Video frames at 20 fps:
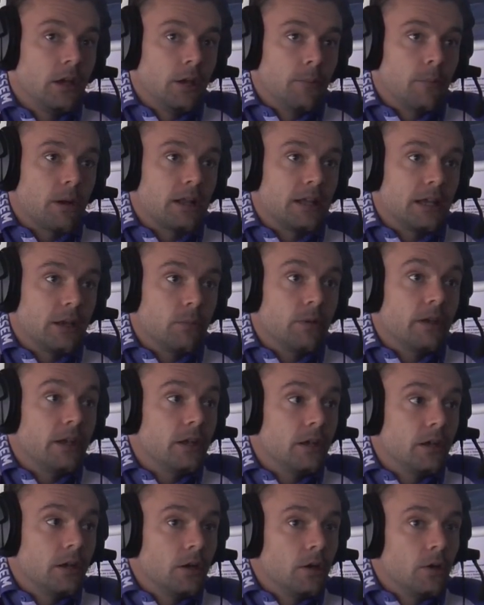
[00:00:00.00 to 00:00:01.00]
But I think
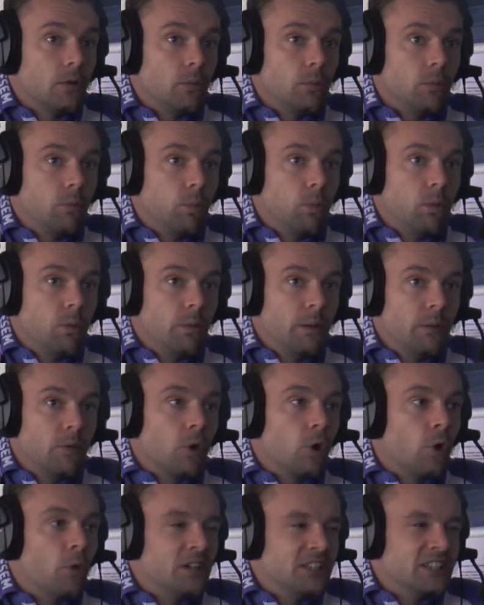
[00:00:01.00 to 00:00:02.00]
we were
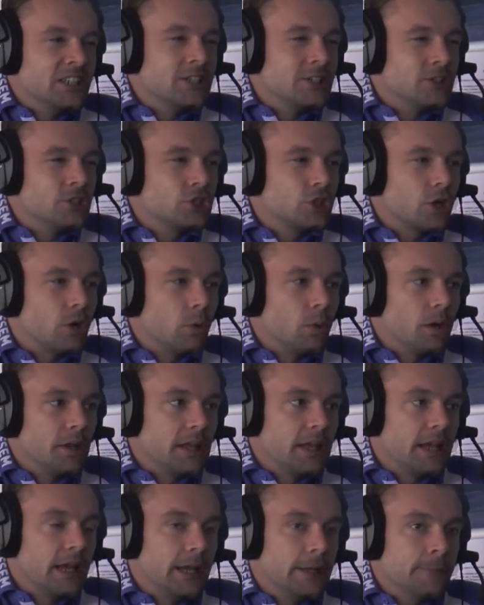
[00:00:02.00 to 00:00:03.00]
always in control of
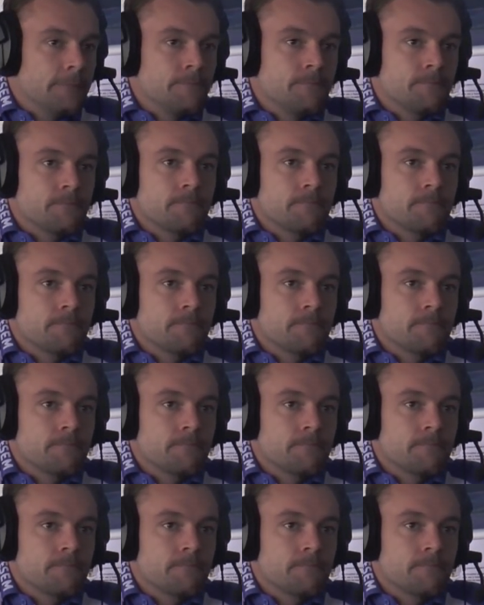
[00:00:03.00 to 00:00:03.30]
the game.